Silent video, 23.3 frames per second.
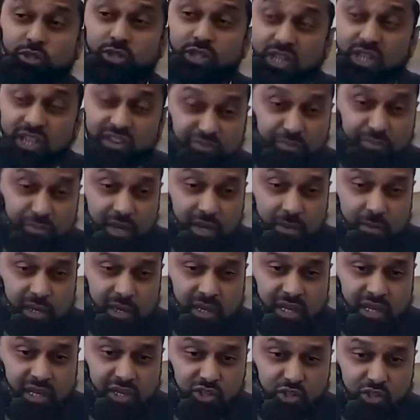were to give me a
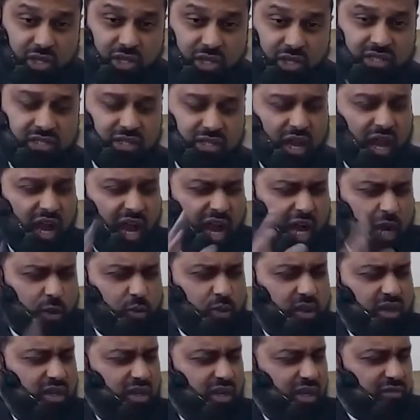million shillings, I
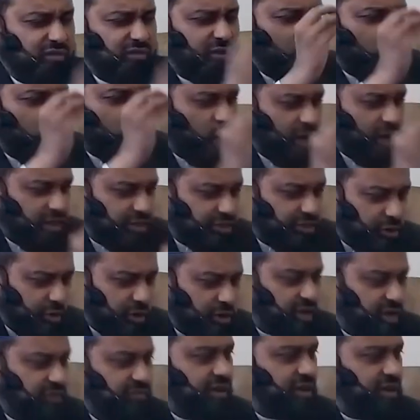will give one
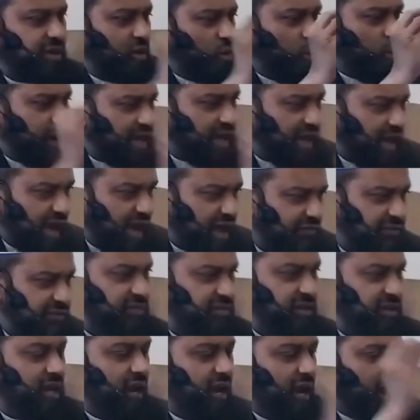third of it, one half
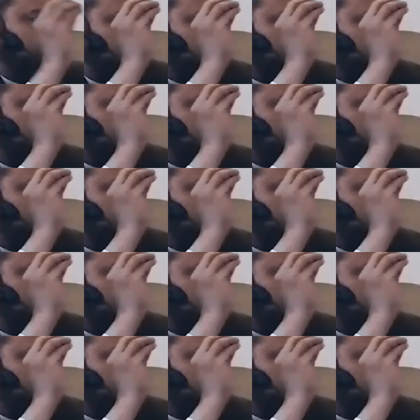of it,